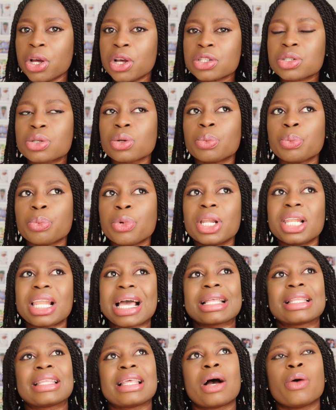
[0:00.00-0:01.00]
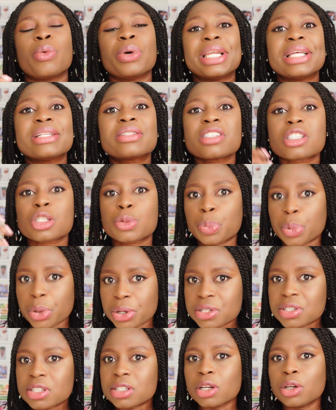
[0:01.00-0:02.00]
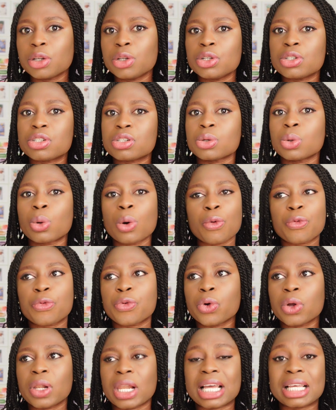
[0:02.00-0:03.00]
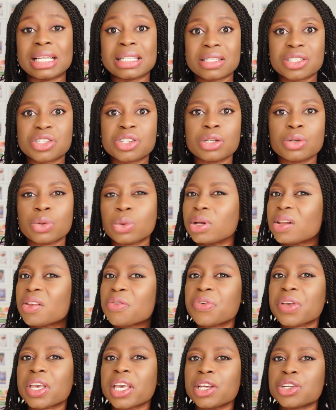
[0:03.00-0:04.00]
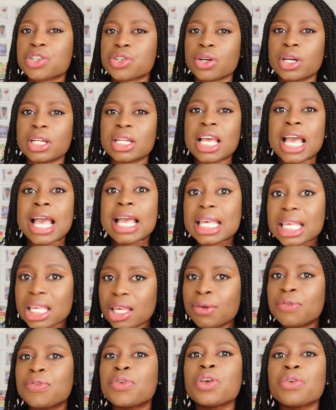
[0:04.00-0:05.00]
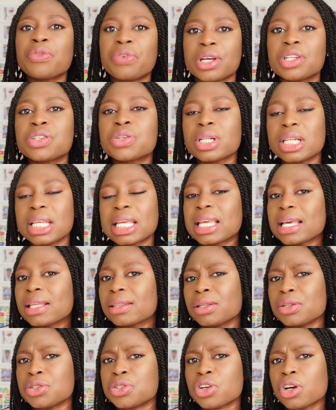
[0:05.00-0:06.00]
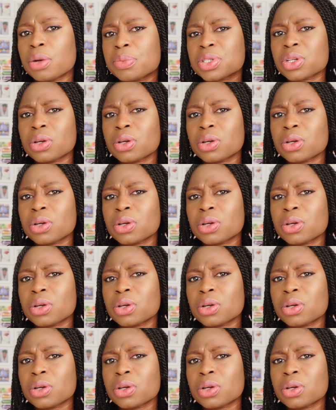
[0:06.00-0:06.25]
So more like they are willing to sponsor you to go for like a teaching qualification if you eventually get the job.